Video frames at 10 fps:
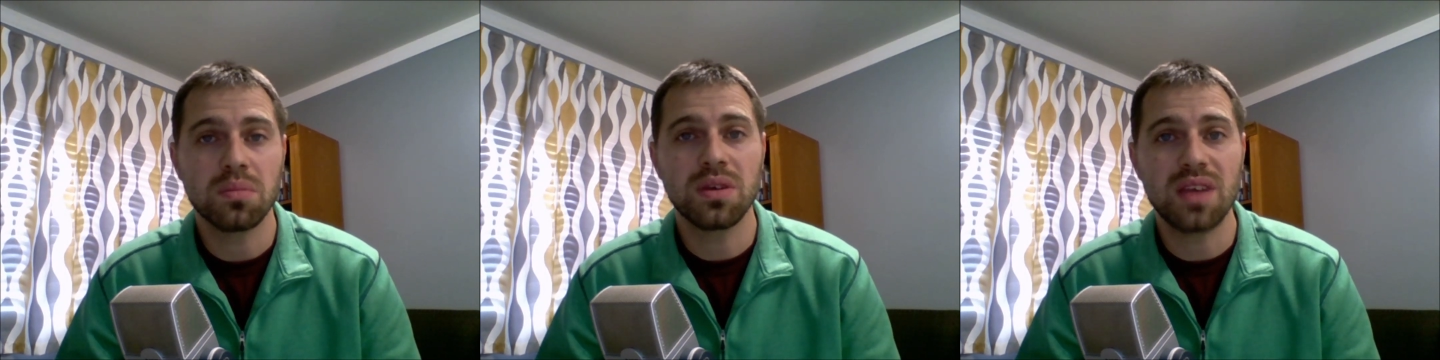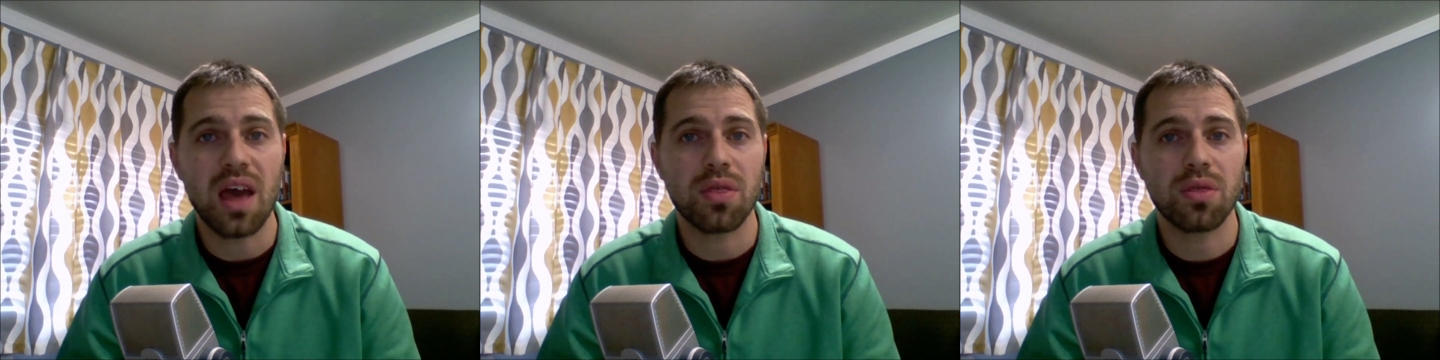
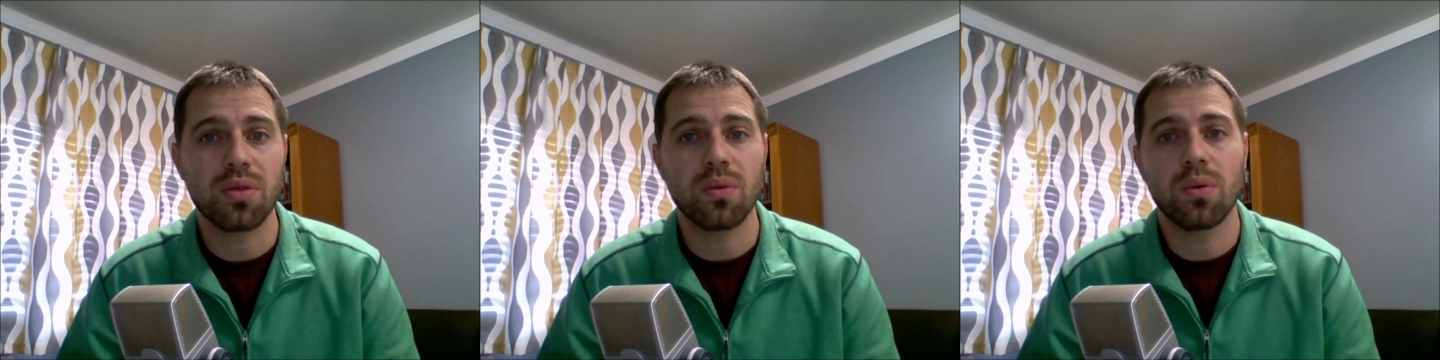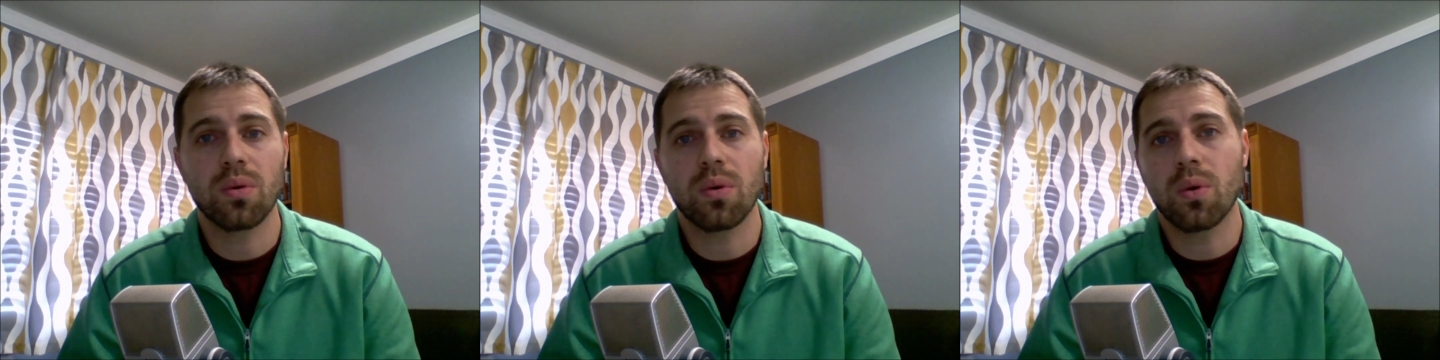death
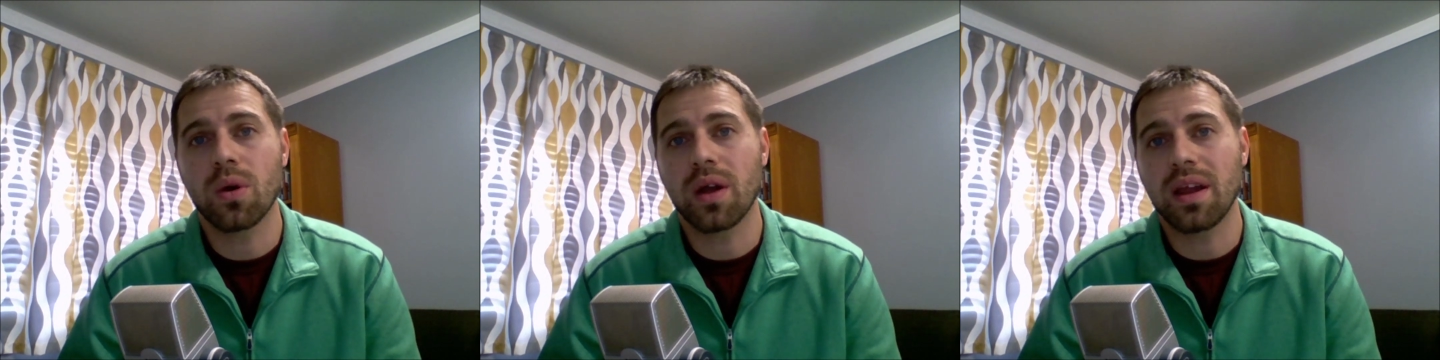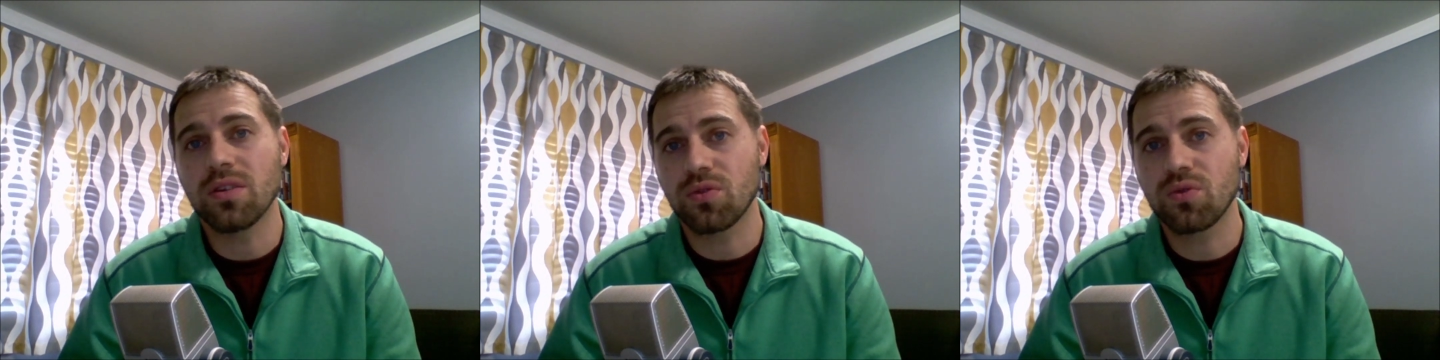or a
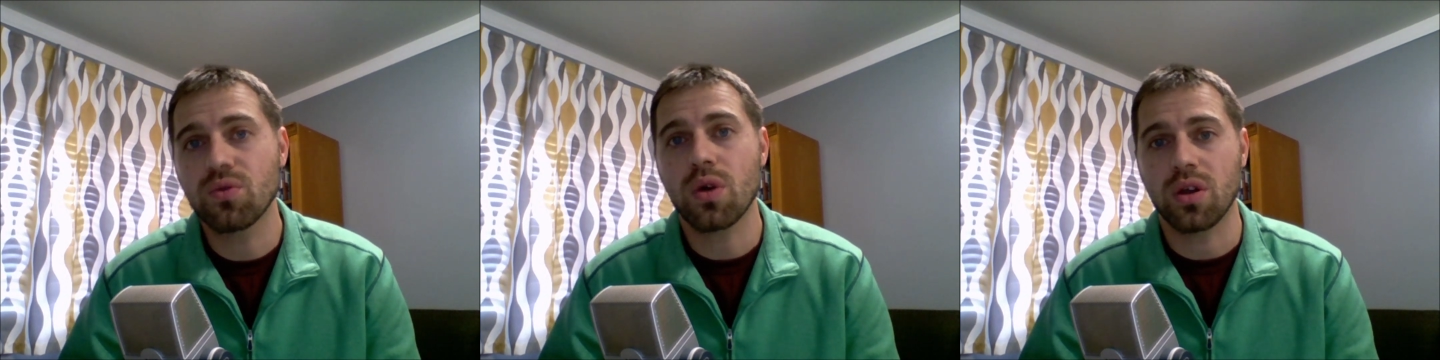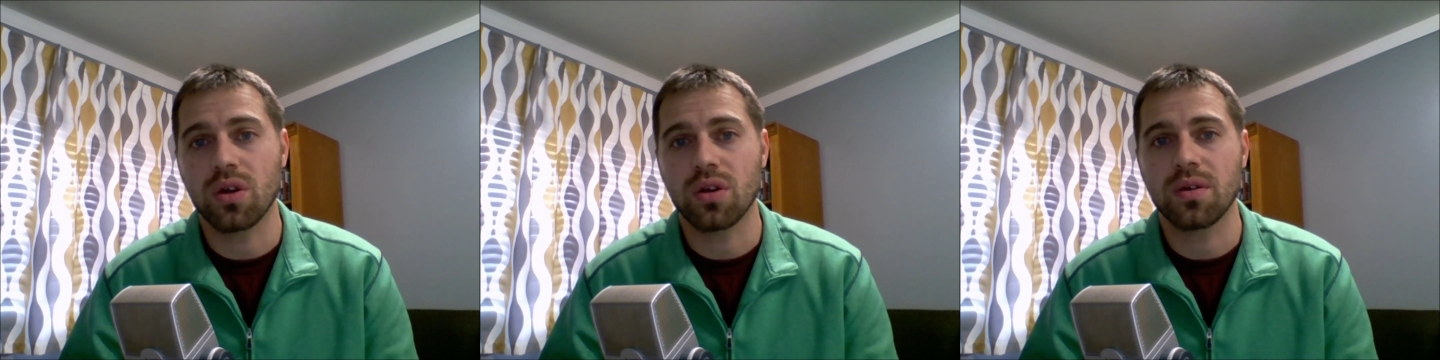
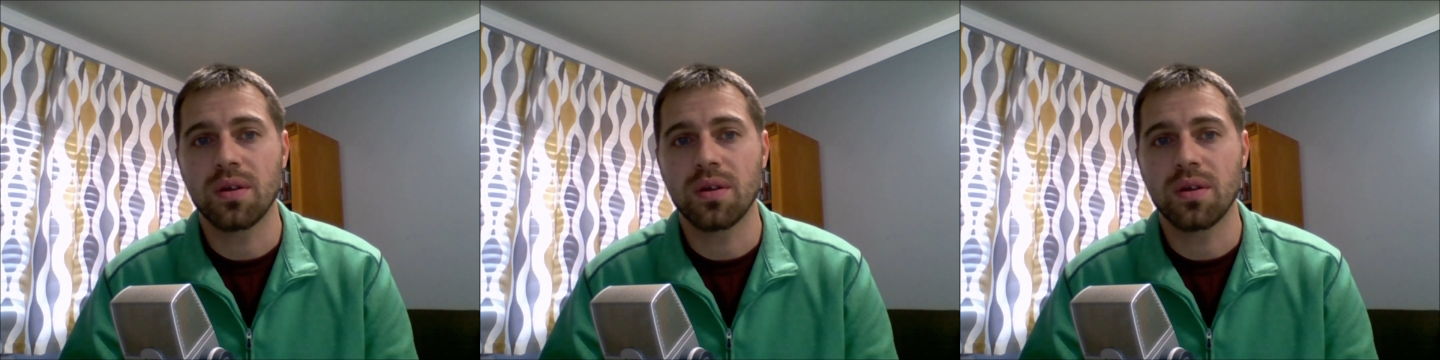destroyer.